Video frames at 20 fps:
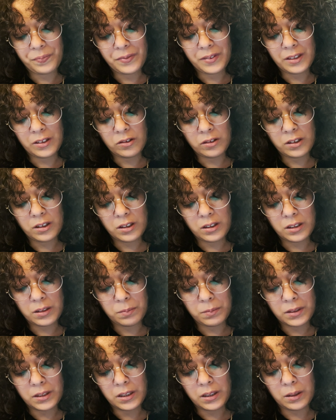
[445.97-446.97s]
There's just
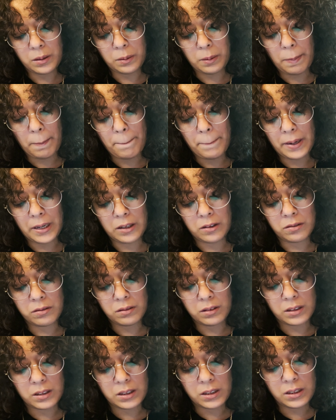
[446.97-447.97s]
something
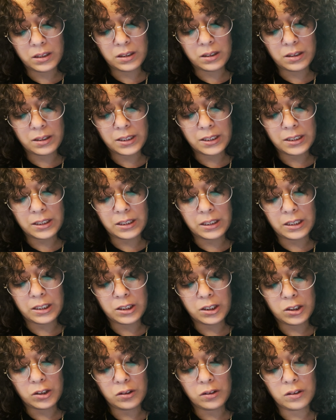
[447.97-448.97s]
about like
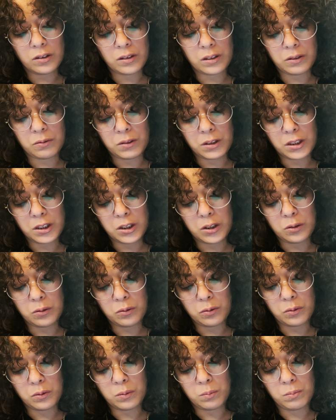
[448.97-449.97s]
slashers and watching
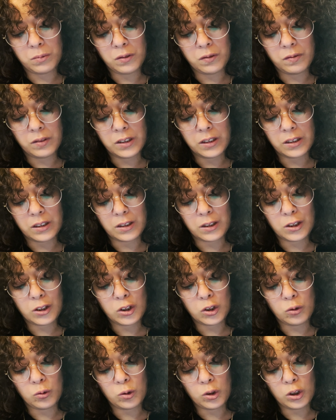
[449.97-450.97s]
old movies that's
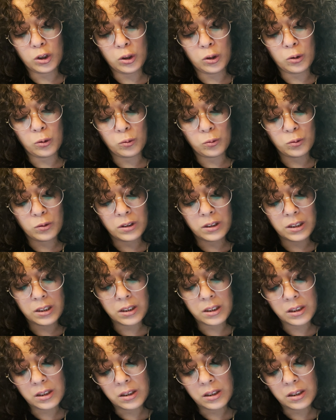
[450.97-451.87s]
so cozy.